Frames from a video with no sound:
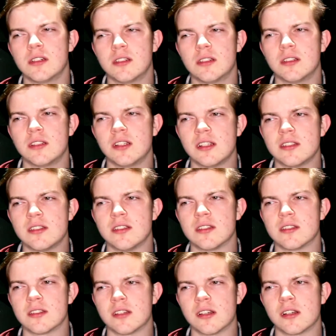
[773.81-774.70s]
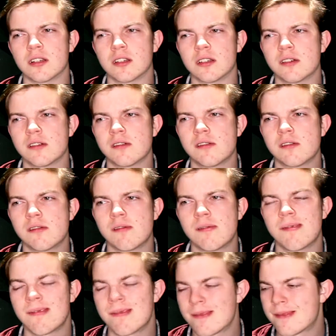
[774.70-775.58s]
Unless you suck.
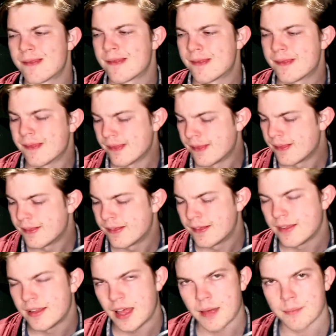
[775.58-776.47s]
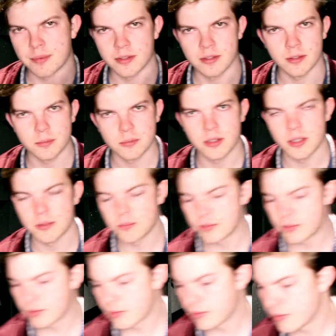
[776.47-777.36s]
Happens sometimes.